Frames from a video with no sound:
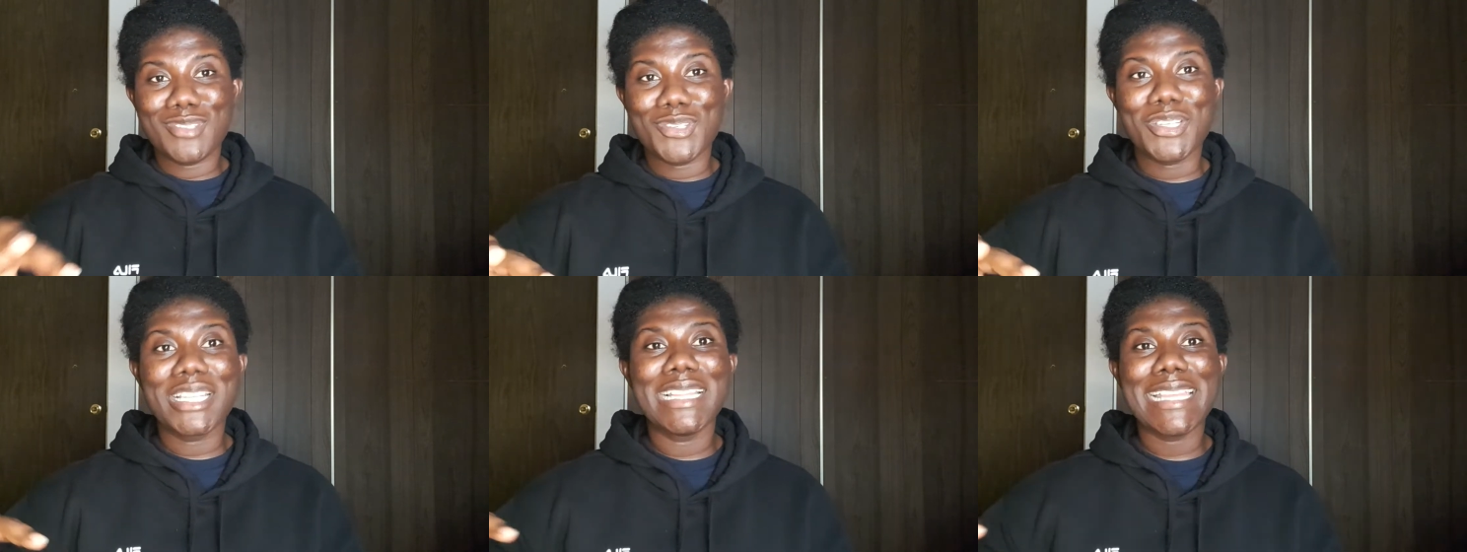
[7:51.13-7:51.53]

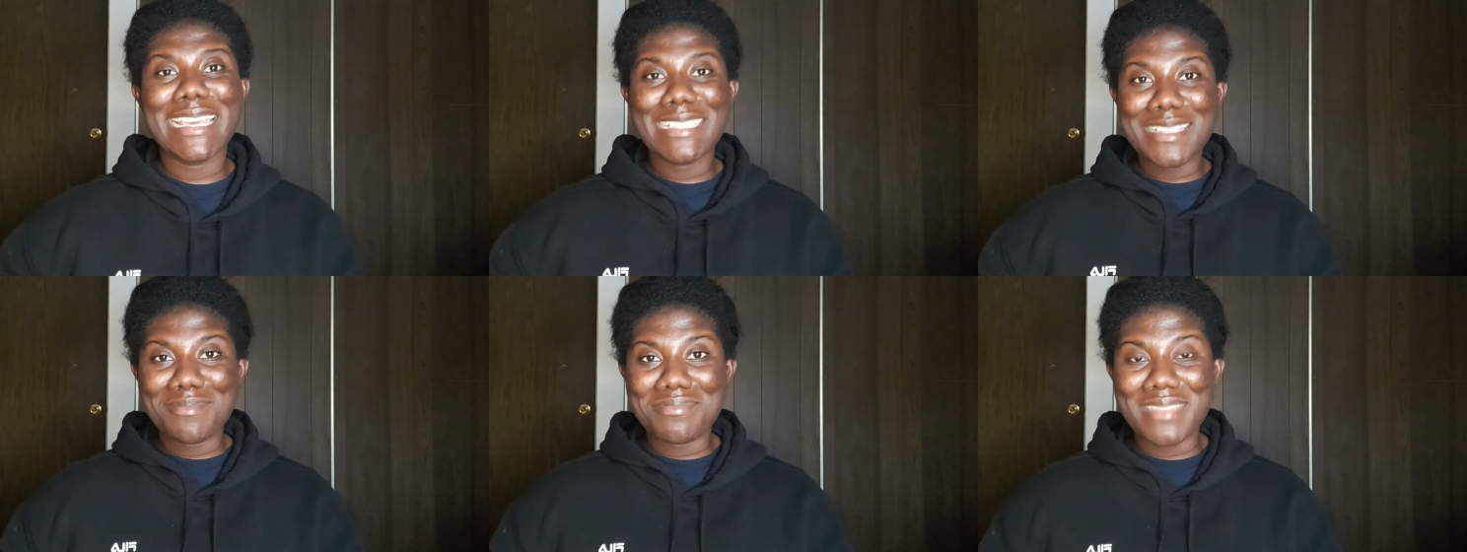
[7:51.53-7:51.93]
clear
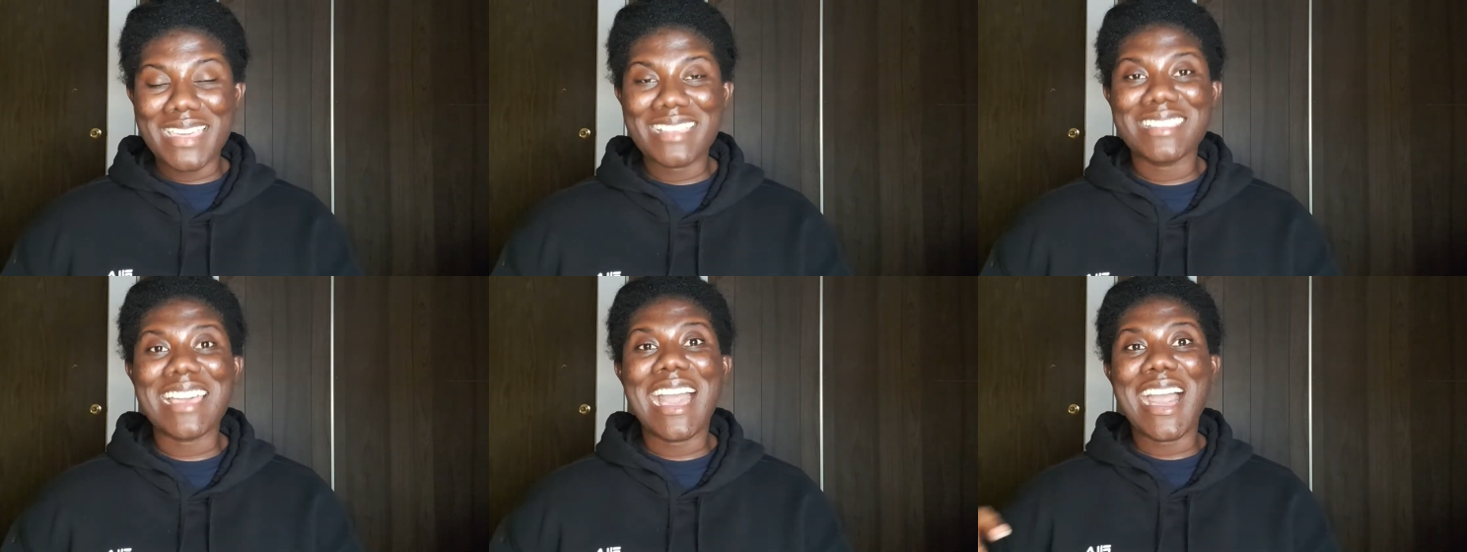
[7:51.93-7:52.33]
some
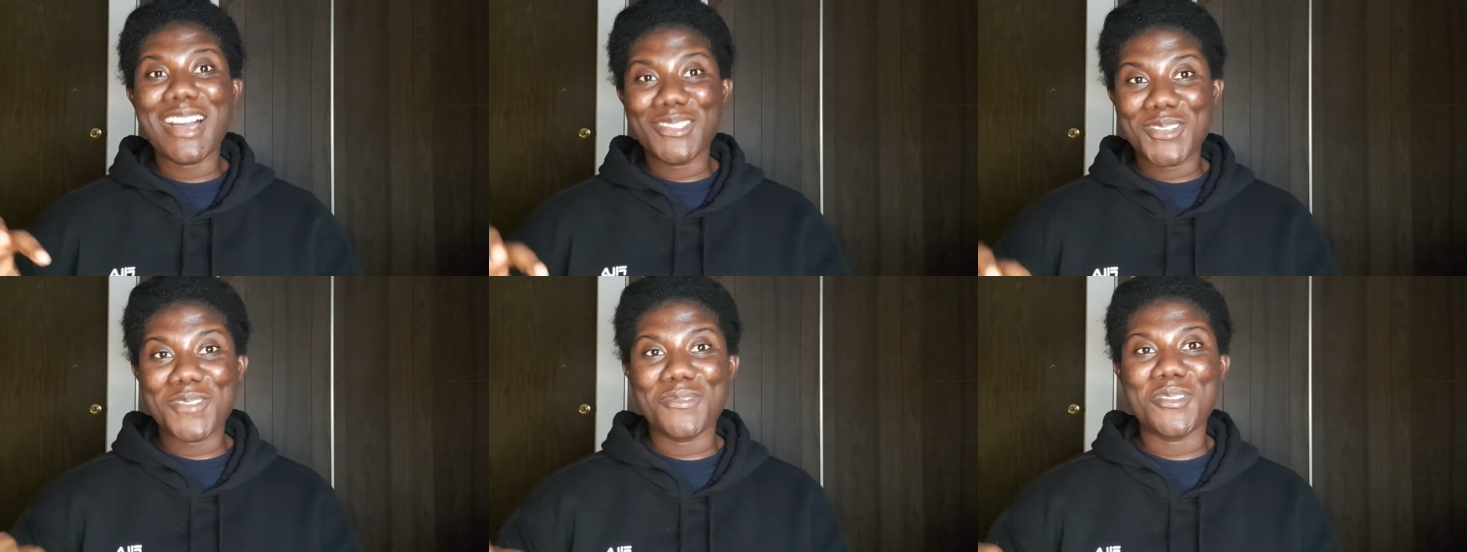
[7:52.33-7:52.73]
things
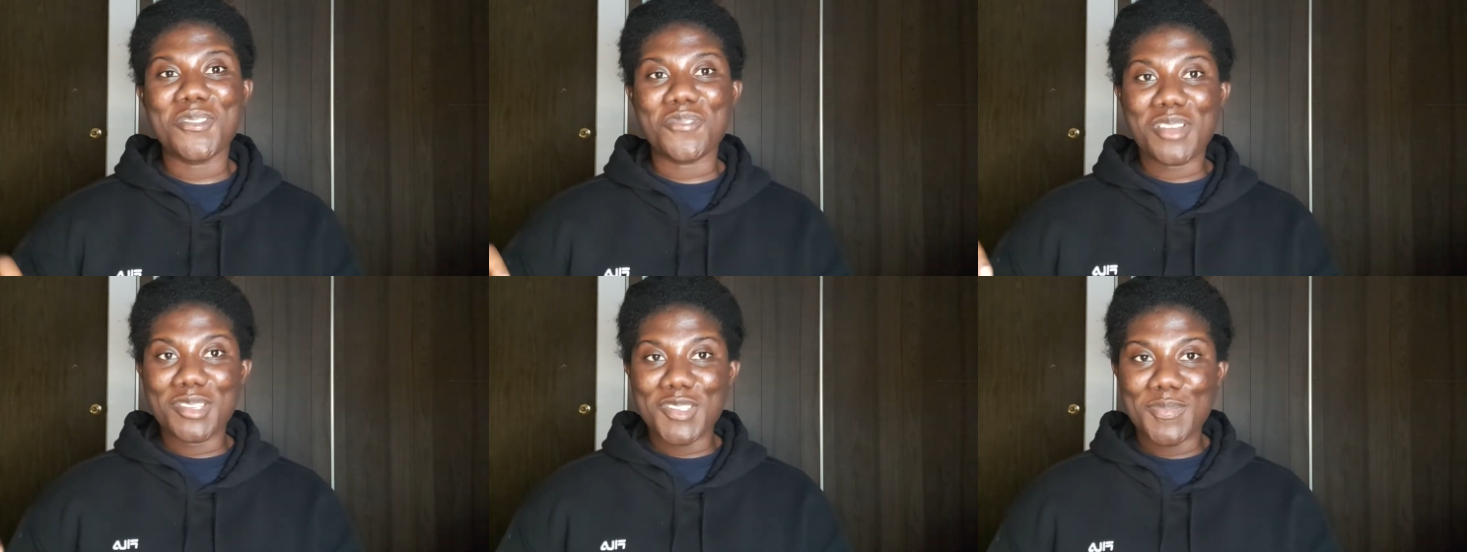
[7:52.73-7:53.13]
out of your
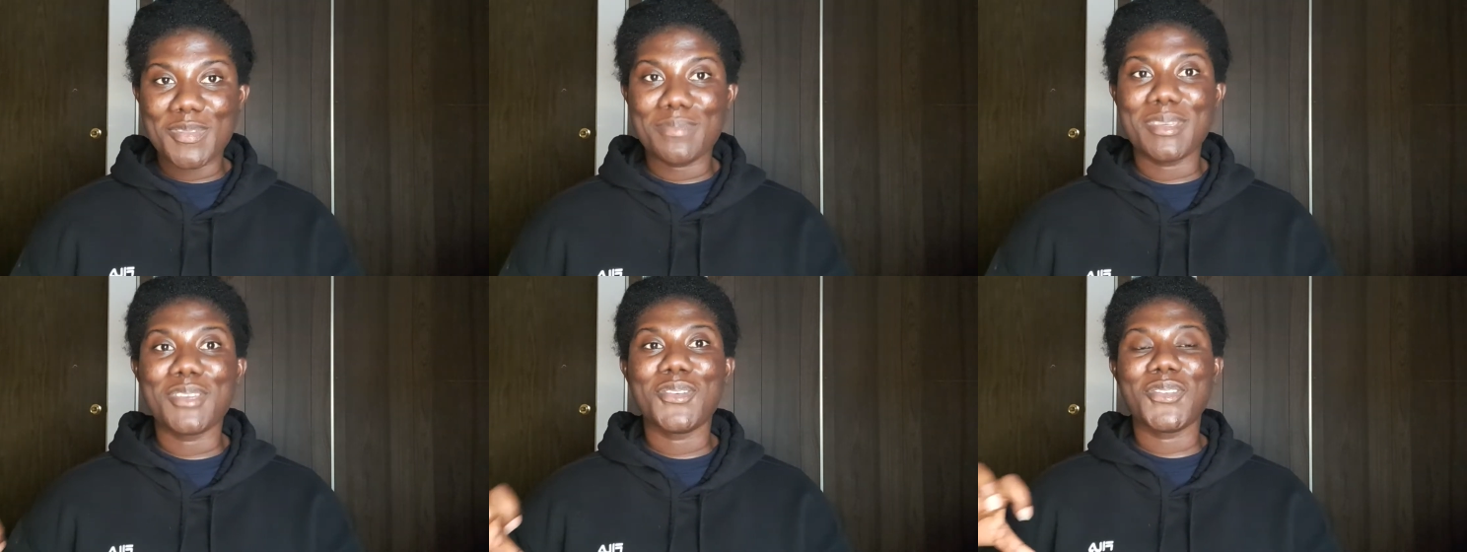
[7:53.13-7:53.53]
resume
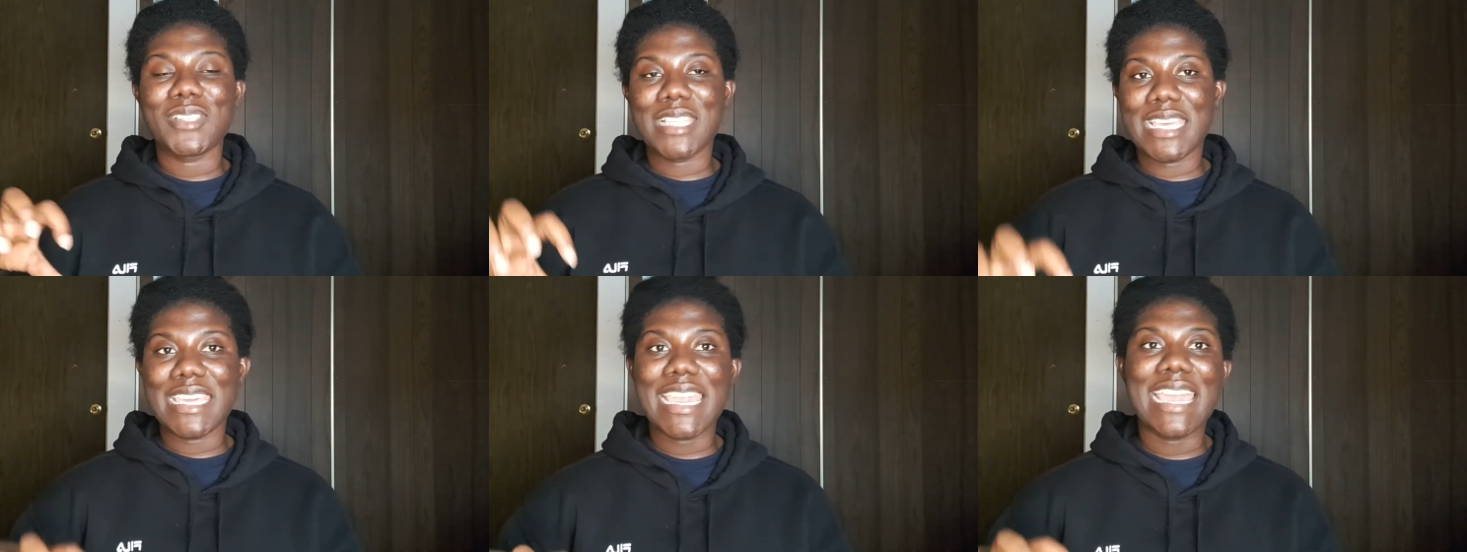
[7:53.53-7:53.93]
because
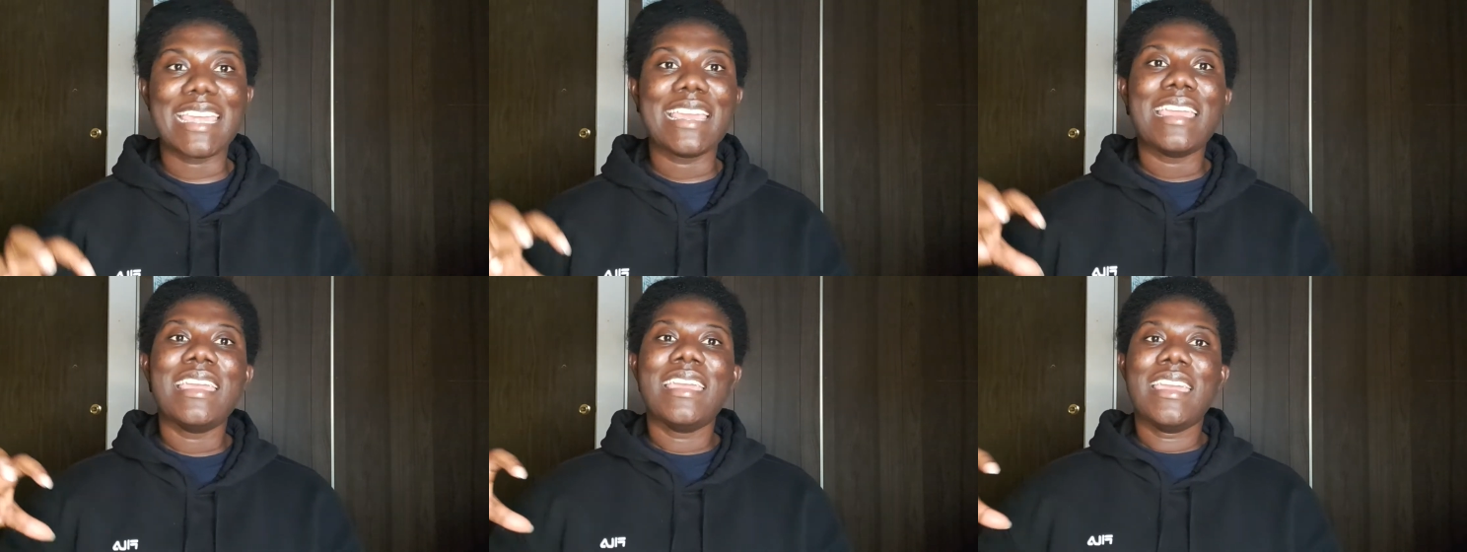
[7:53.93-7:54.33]
they get,